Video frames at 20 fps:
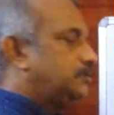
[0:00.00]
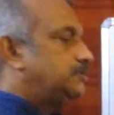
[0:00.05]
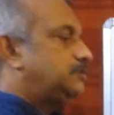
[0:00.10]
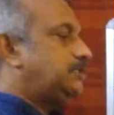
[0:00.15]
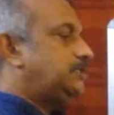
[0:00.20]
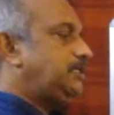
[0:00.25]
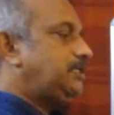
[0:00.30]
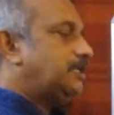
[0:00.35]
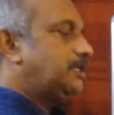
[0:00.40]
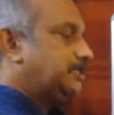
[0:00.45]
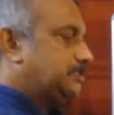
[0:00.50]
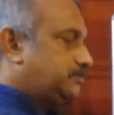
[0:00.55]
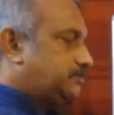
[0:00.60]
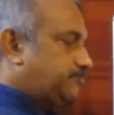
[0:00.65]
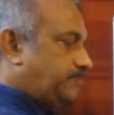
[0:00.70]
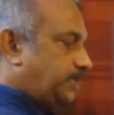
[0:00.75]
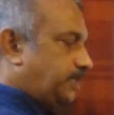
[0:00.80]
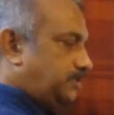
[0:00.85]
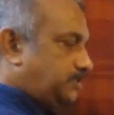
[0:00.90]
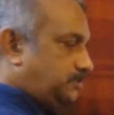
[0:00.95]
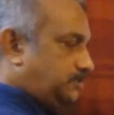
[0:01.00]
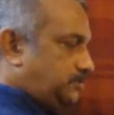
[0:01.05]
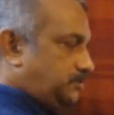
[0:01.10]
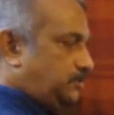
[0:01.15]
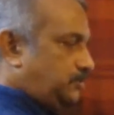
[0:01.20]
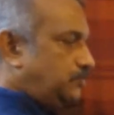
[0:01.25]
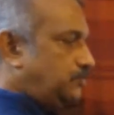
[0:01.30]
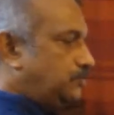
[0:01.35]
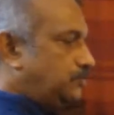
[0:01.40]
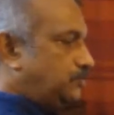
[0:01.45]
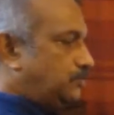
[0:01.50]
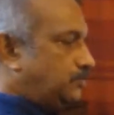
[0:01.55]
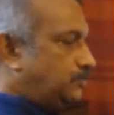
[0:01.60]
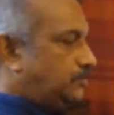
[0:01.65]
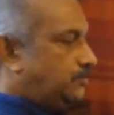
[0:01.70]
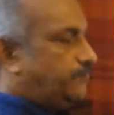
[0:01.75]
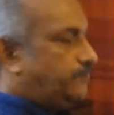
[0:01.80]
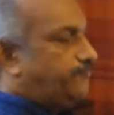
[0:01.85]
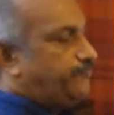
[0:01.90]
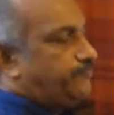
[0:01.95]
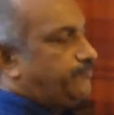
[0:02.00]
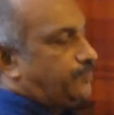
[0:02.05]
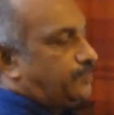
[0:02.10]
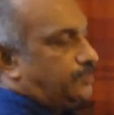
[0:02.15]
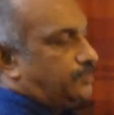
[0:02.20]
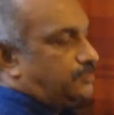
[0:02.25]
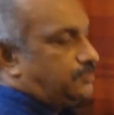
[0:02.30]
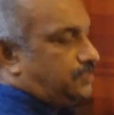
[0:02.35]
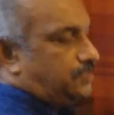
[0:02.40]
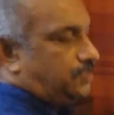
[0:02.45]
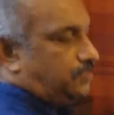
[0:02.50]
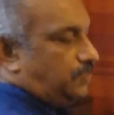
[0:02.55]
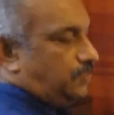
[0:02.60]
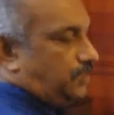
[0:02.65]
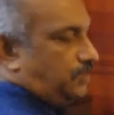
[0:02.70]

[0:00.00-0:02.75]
3x plus 2 is equal